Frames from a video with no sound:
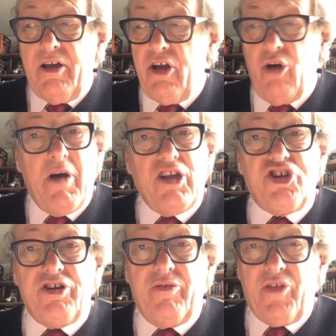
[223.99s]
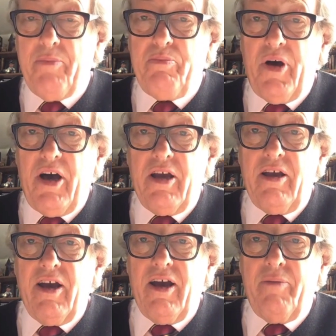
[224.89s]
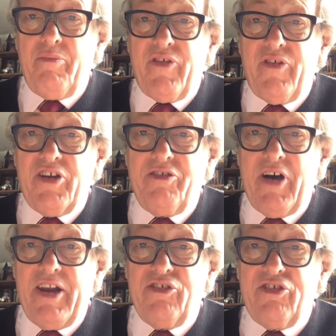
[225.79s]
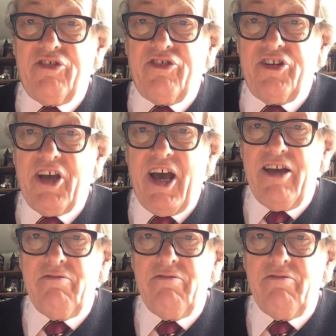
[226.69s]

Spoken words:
No mention of that by Professor Vallance today.